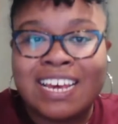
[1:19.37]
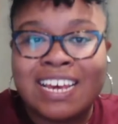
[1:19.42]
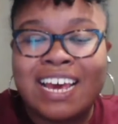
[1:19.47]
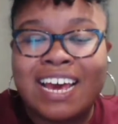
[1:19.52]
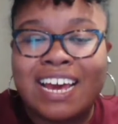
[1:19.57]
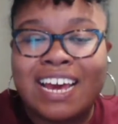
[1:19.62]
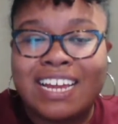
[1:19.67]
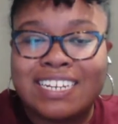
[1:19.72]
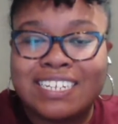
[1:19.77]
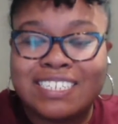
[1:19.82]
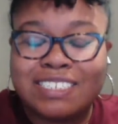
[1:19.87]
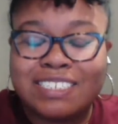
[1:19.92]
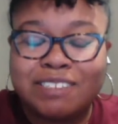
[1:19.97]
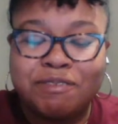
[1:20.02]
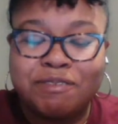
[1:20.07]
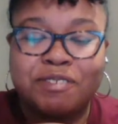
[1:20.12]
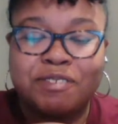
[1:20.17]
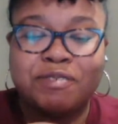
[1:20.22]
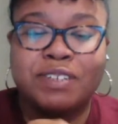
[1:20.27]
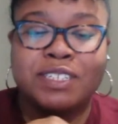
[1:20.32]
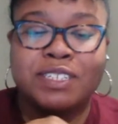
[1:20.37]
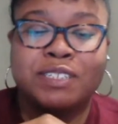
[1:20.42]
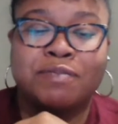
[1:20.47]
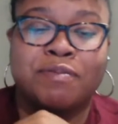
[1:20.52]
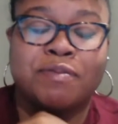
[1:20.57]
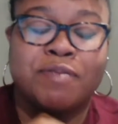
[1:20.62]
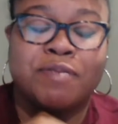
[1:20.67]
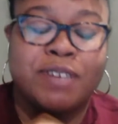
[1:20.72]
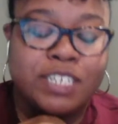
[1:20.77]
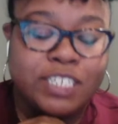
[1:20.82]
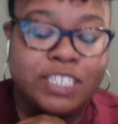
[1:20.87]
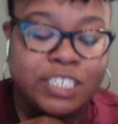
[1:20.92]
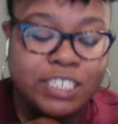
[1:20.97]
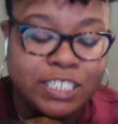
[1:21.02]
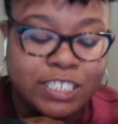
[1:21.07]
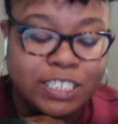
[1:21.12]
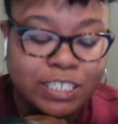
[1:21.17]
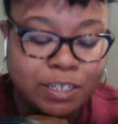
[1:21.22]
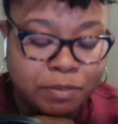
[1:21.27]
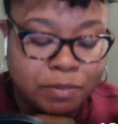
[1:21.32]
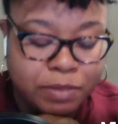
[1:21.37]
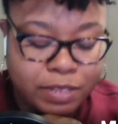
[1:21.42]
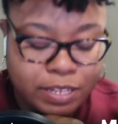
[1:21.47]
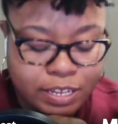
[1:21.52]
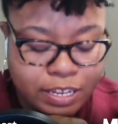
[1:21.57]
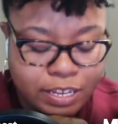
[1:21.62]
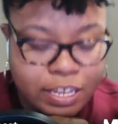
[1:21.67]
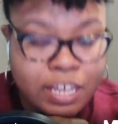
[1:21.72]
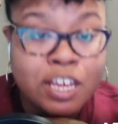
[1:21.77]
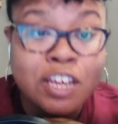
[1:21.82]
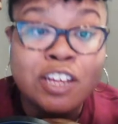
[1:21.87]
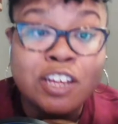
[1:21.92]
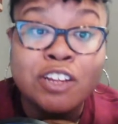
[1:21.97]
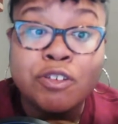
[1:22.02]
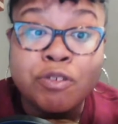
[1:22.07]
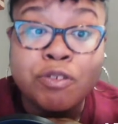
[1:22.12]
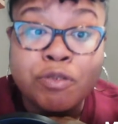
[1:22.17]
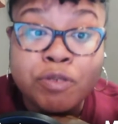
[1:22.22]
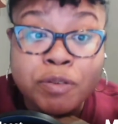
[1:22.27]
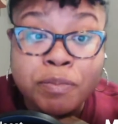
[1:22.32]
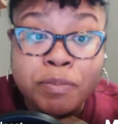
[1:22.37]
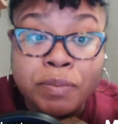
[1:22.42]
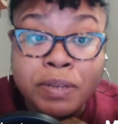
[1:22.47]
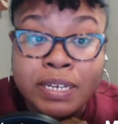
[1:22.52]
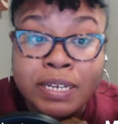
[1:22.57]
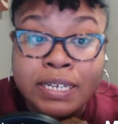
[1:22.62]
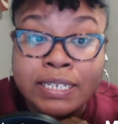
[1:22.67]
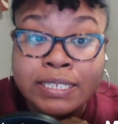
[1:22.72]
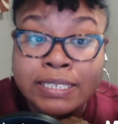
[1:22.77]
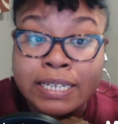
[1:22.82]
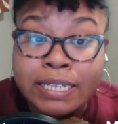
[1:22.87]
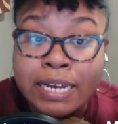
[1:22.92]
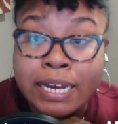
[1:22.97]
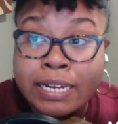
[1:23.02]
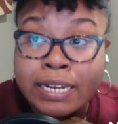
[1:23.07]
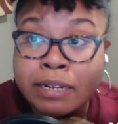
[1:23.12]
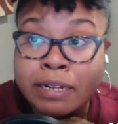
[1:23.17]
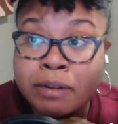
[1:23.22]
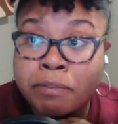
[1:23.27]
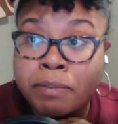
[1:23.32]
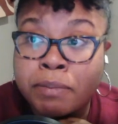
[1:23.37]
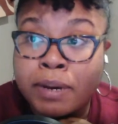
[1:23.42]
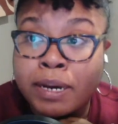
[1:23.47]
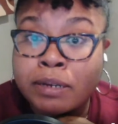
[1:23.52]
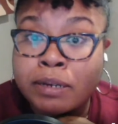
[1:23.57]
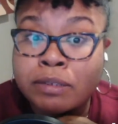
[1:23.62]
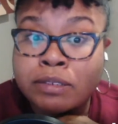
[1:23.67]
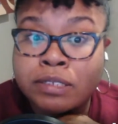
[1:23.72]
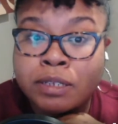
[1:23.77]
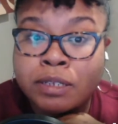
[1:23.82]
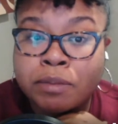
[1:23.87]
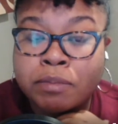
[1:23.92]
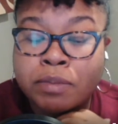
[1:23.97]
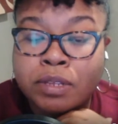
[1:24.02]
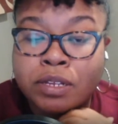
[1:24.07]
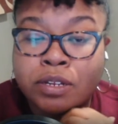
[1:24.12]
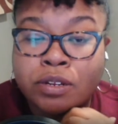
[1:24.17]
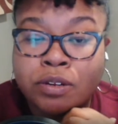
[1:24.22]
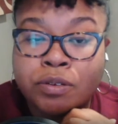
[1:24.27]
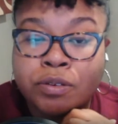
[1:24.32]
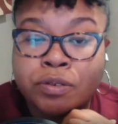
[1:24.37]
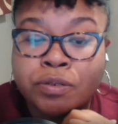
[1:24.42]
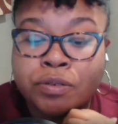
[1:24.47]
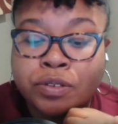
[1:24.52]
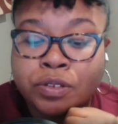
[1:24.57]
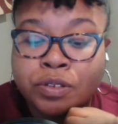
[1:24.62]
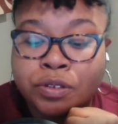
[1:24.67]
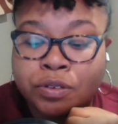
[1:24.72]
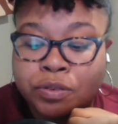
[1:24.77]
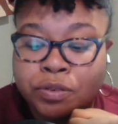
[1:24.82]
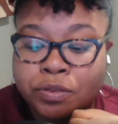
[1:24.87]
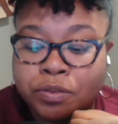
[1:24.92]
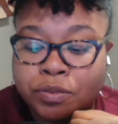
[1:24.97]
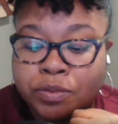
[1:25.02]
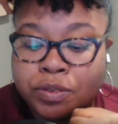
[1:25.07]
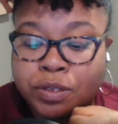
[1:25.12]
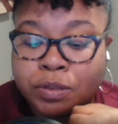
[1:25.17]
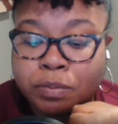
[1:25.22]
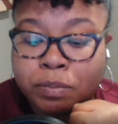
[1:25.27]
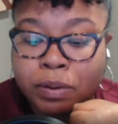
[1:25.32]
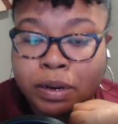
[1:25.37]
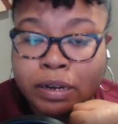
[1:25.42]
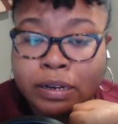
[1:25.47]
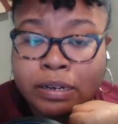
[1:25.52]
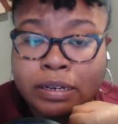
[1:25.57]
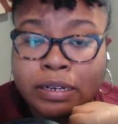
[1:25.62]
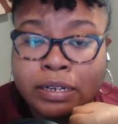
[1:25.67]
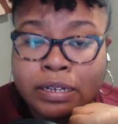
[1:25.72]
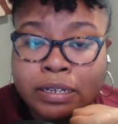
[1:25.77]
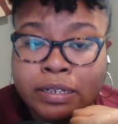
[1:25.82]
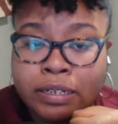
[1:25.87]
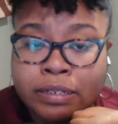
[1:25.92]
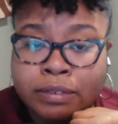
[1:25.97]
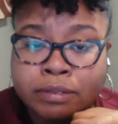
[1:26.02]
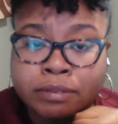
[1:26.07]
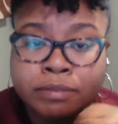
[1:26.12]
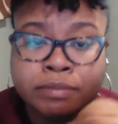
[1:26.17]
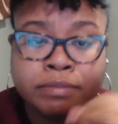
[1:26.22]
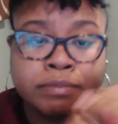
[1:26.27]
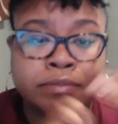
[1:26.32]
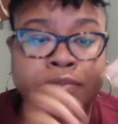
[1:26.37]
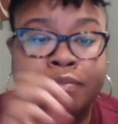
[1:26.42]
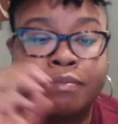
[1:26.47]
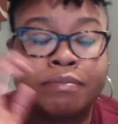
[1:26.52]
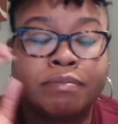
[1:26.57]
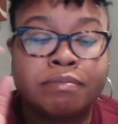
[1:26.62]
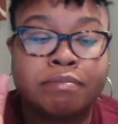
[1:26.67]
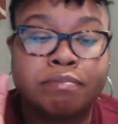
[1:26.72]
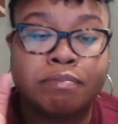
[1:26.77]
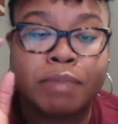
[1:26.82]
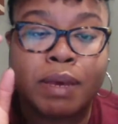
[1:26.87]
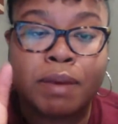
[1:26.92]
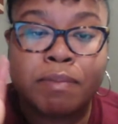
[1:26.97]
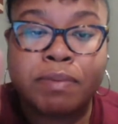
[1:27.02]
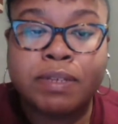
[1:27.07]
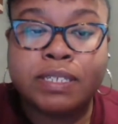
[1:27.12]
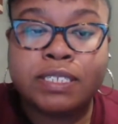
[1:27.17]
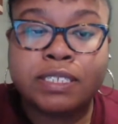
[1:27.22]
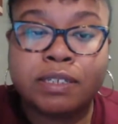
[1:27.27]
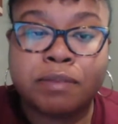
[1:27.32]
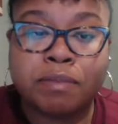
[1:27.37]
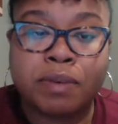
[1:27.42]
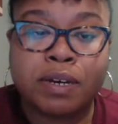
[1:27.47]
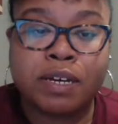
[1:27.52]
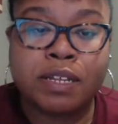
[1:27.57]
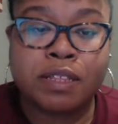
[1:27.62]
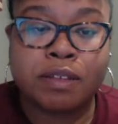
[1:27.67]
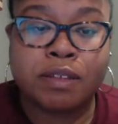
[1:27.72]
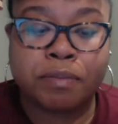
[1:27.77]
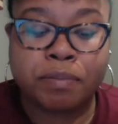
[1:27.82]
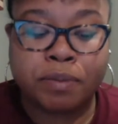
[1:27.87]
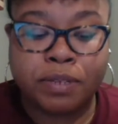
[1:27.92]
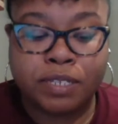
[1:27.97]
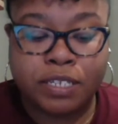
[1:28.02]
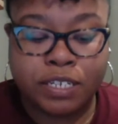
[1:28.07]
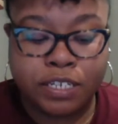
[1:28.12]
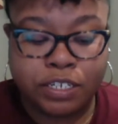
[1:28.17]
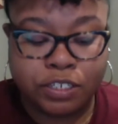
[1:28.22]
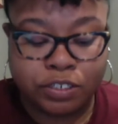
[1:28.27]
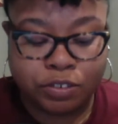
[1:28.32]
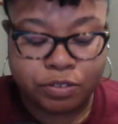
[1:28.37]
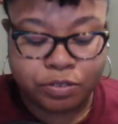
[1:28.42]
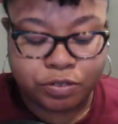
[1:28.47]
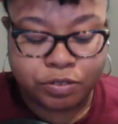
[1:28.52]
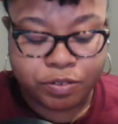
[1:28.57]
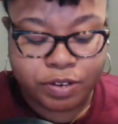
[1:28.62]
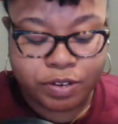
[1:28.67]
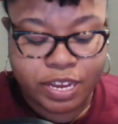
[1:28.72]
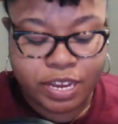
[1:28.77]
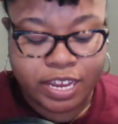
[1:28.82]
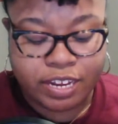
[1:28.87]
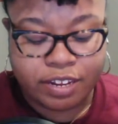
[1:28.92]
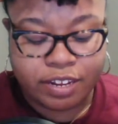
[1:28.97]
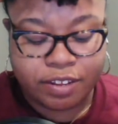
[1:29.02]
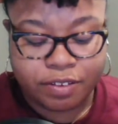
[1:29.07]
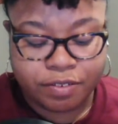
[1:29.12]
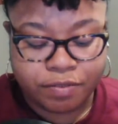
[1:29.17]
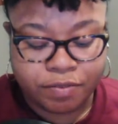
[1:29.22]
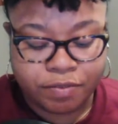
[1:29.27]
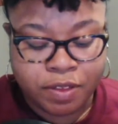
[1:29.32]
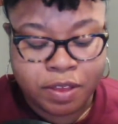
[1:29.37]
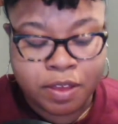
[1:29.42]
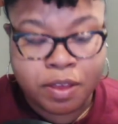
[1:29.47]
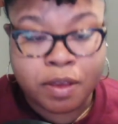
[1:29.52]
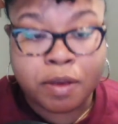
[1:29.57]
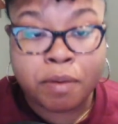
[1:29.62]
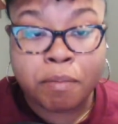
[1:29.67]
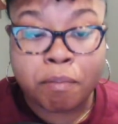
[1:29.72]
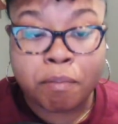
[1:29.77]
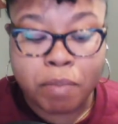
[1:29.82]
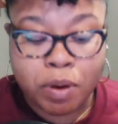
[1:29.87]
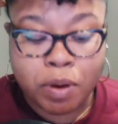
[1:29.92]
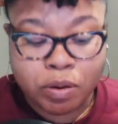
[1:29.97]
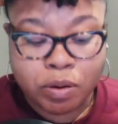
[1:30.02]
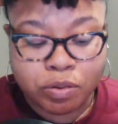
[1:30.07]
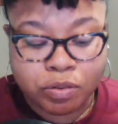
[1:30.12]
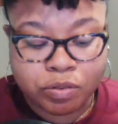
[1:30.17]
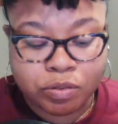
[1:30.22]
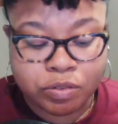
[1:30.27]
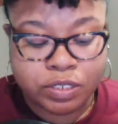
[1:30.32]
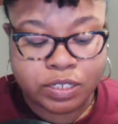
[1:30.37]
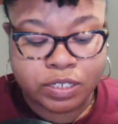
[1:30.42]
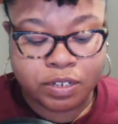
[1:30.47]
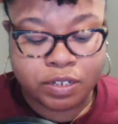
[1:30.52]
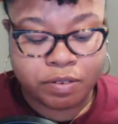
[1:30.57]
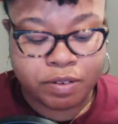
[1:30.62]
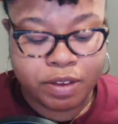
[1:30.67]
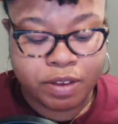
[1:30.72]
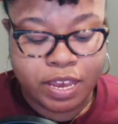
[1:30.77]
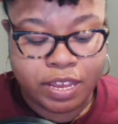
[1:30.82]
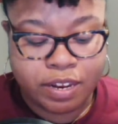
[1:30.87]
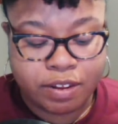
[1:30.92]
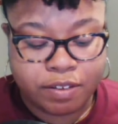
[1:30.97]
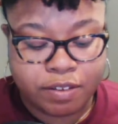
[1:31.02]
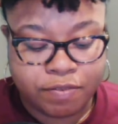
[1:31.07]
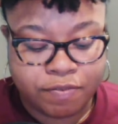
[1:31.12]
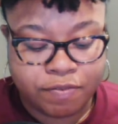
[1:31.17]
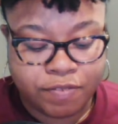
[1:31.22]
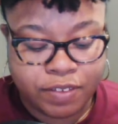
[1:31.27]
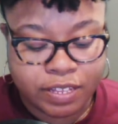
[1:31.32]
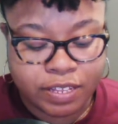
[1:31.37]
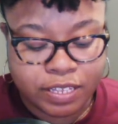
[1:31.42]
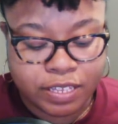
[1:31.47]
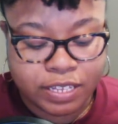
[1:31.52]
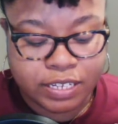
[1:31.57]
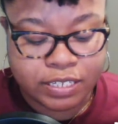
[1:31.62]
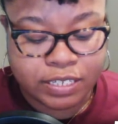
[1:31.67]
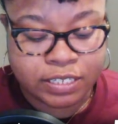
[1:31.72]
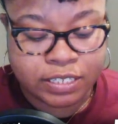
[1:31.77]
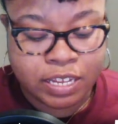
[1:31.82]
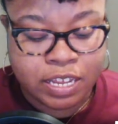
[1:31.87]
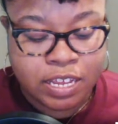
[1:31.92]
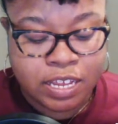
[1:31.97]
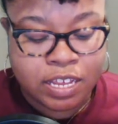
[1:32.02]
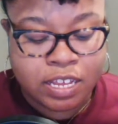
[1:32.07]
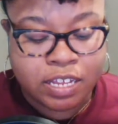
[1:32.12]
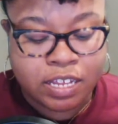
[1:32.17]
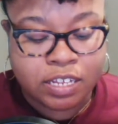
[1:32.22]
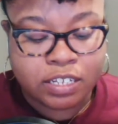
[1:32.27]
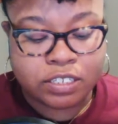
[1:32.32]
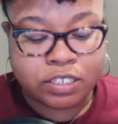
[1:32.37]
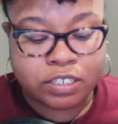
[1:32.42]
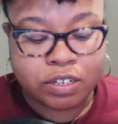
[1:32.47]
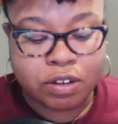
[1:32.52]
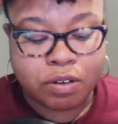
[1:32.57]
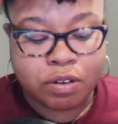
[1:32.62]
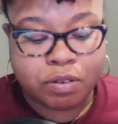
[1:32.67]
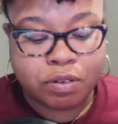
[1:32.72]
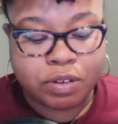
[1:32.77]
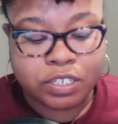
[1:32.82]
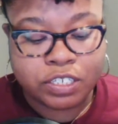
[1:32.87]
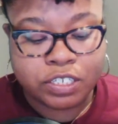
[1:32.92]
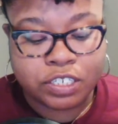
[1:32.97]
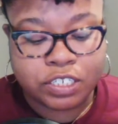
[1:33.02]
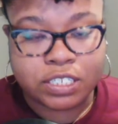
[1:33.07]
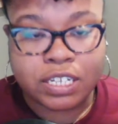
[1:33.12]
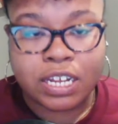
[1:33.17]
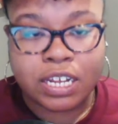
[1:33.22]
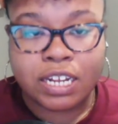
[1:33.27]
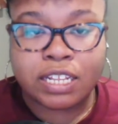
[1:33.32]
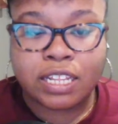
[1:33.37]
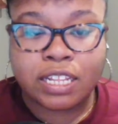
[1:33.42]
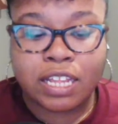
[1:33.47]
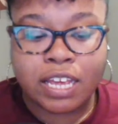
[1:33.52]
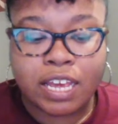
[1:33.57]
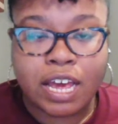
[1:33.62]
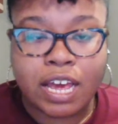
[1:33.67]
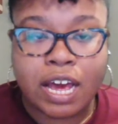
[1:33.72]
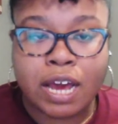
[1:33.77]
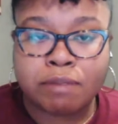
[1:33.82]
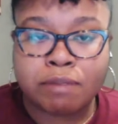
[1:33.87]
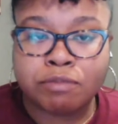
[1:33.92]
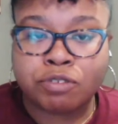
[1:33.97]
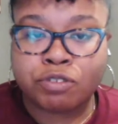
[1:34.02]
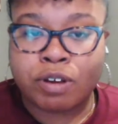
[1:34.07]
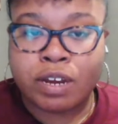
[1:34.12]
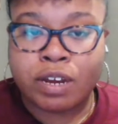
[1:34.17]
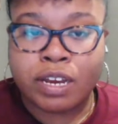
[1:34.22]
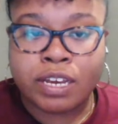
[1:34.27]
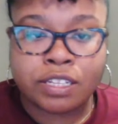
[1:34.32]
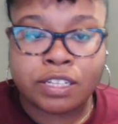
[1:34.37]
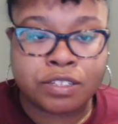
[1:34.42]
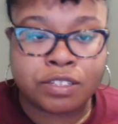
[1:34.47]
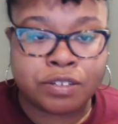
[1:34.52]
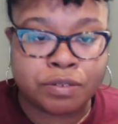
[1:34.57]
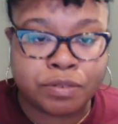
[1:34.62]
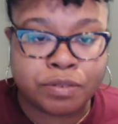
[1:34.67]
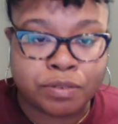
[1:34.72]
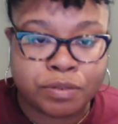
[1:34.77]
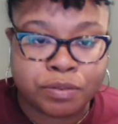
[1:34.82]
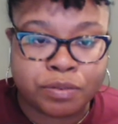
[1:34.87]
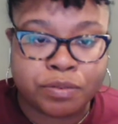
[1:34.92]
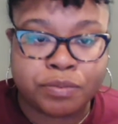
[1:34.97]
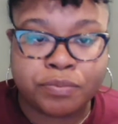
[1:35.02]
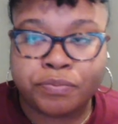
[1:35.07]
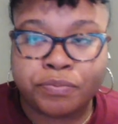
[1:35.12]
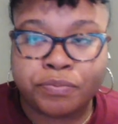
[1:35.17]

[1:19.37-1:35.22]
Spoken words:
I need some new inspiration, something new to be excited about, something new to spark maybe some other potential creative modes and creative feelings. So it's just kind of like I'm trying to